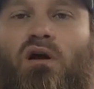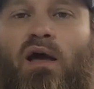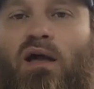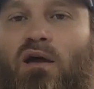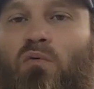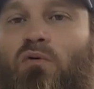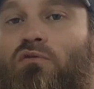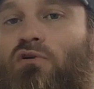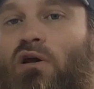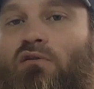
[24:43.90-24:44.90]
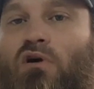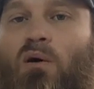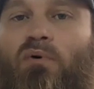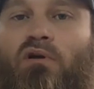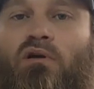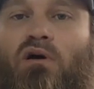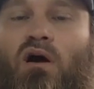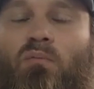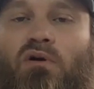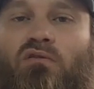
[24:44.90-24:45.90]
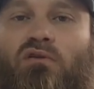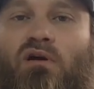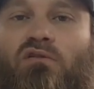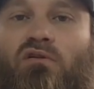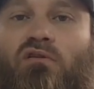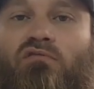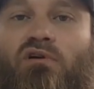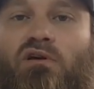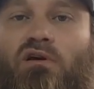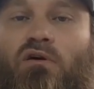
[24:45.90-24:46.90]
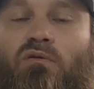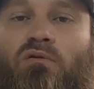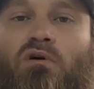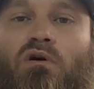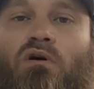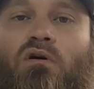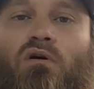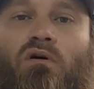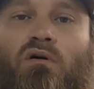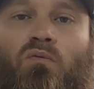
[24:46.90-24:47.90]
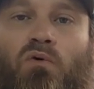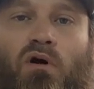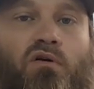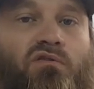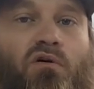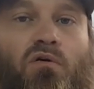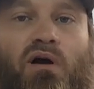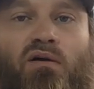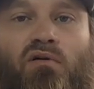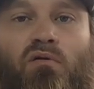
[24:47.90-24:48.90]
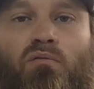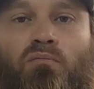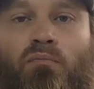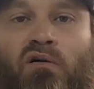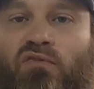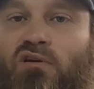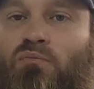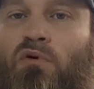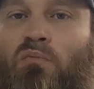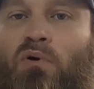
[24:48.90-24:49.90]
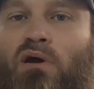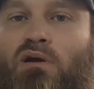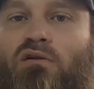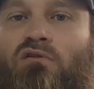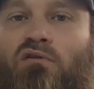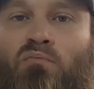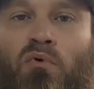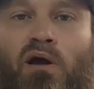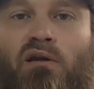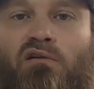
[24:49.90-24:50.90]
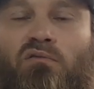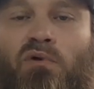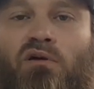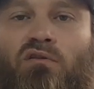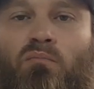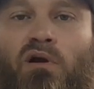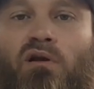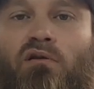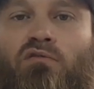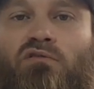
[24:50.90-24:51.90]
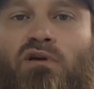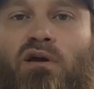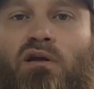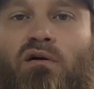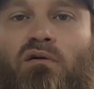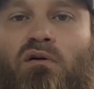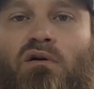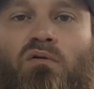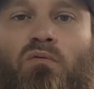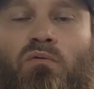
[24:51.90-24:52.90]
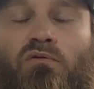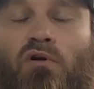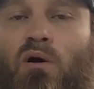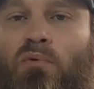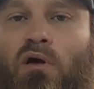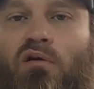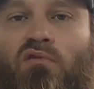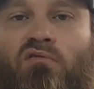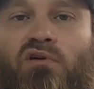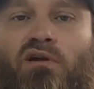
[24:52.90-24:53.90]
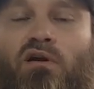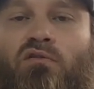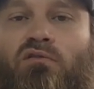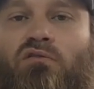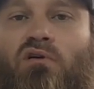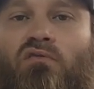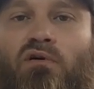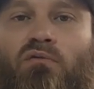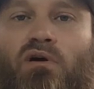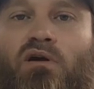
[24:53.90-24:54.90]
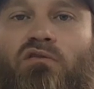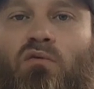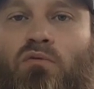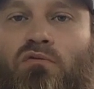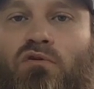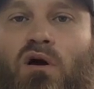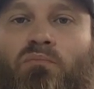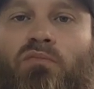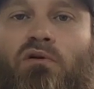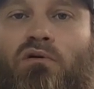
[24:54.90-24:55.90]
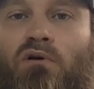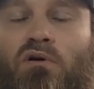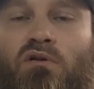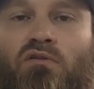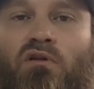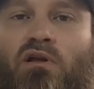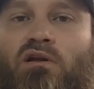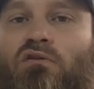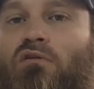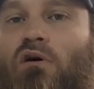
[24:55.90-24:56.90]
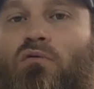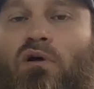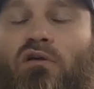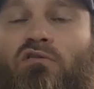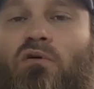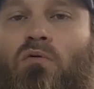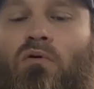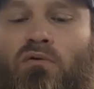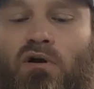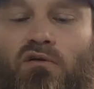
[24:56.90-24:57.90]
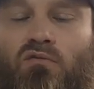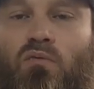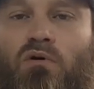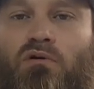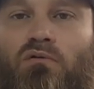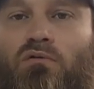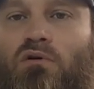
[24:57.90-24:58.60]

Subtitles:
And we'll try to drop it in the comments section of the video. We also have it on my Facebook page. It's Bradley Smith at Marion, Louisiana. We'll drop a lot of our videos and stuff on there, so we'll drop the link to the online store on there as well.